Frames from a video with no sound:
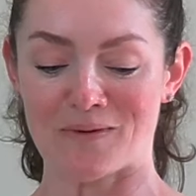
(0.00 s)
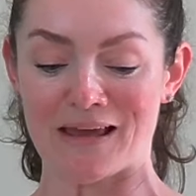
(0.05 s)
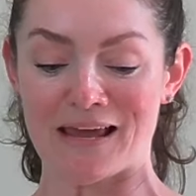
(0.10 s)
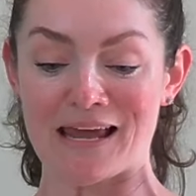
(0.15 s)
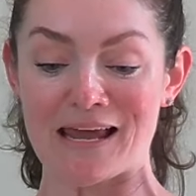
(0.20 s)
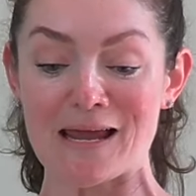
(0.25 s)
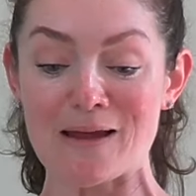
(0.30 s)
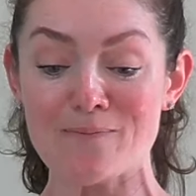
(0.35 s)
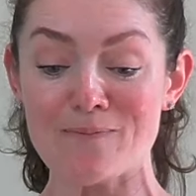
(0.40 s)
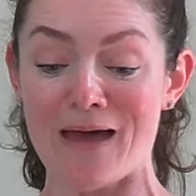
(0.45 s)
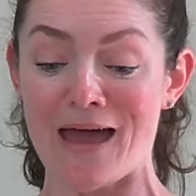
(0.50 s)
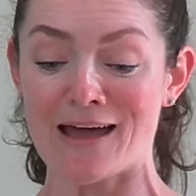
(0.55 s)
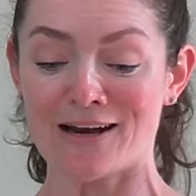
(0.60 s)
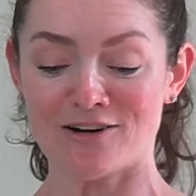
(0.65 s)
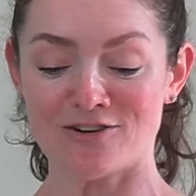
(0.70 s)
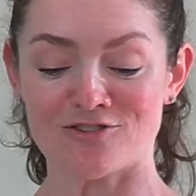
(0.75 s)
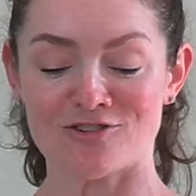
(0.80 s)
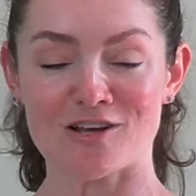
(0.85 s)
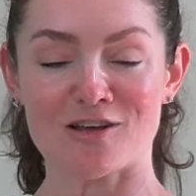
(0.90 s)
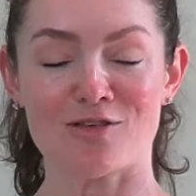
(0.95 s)
Keep
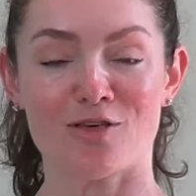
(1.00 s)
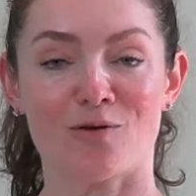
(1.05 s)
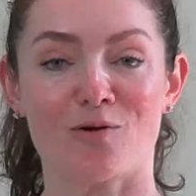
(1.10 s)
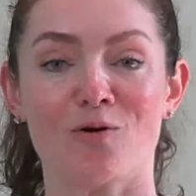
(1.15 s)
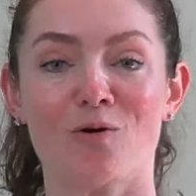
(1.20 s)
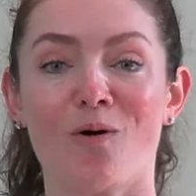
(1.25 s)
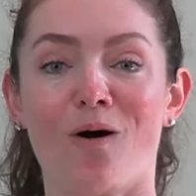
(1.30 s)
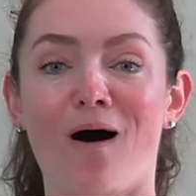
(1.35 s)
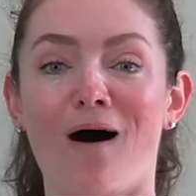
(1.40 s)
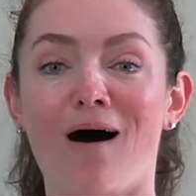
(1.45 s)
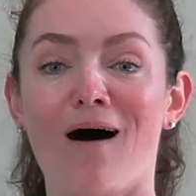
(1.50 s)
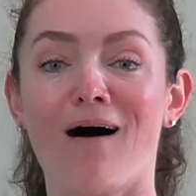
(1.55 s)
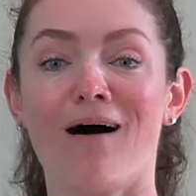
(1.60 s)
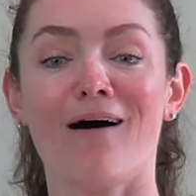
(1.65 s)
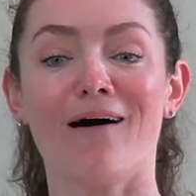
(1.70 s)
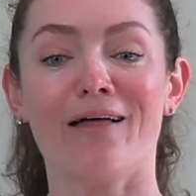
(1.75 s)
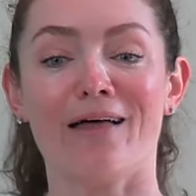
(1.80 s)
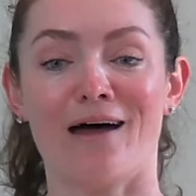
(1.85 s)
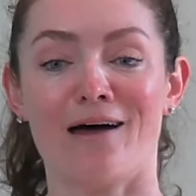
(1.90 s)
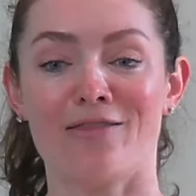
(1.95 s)
energy through
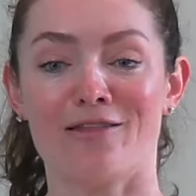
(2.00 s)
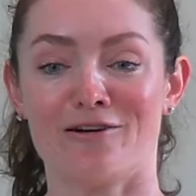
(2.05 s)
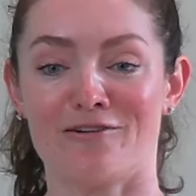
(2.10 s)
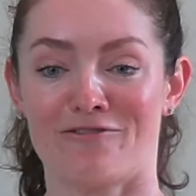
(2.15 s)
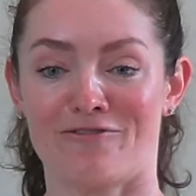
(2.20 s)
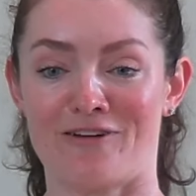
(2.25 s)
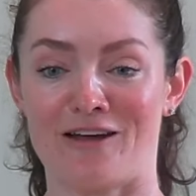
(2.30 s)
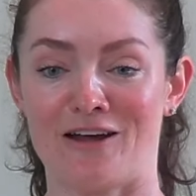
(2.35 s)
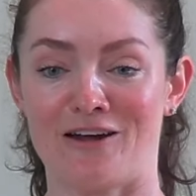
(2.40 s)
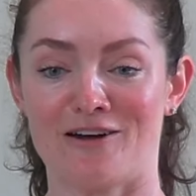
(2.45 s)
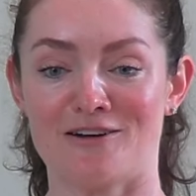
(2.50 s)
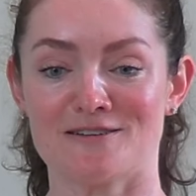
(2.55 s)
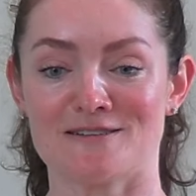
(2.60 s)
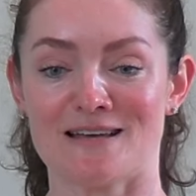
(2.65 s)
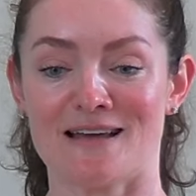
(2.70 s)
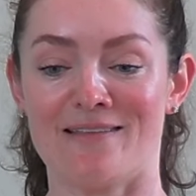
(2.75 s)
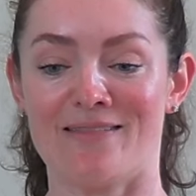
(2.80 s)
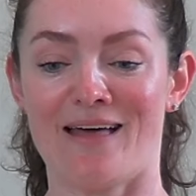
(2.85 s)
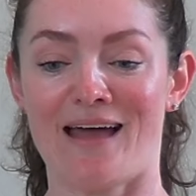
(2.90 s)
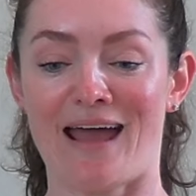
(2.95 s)
all other fingers
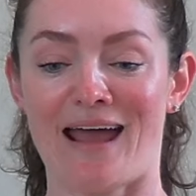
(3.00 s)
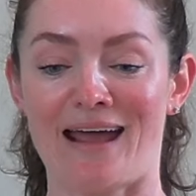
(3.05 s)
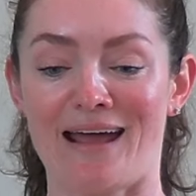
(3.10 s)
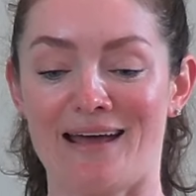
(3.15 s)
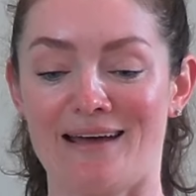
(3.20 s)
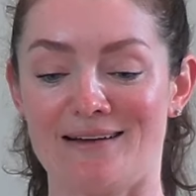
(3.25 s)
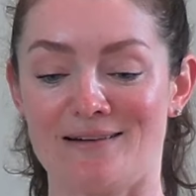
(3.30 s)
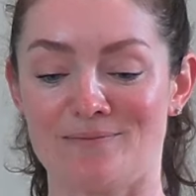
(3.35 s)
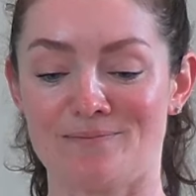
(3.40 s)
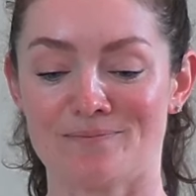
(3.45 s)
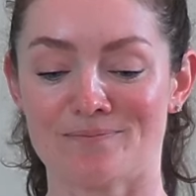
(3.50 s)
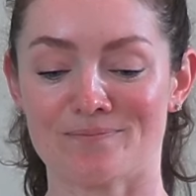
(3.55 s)
in the hand.